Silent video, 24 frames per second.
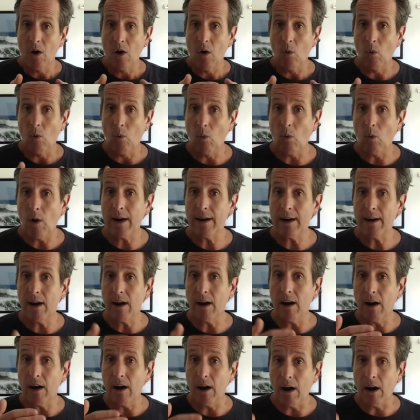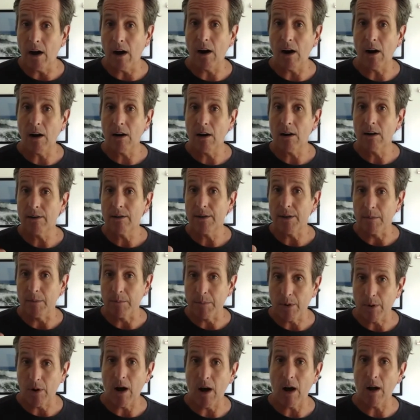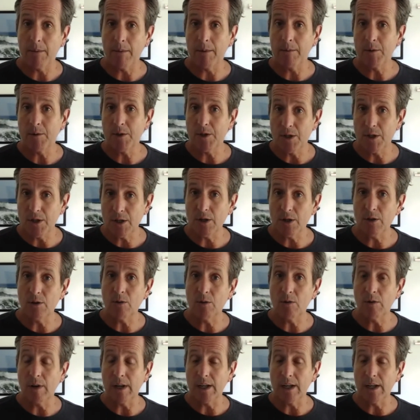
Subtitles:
what are the problems you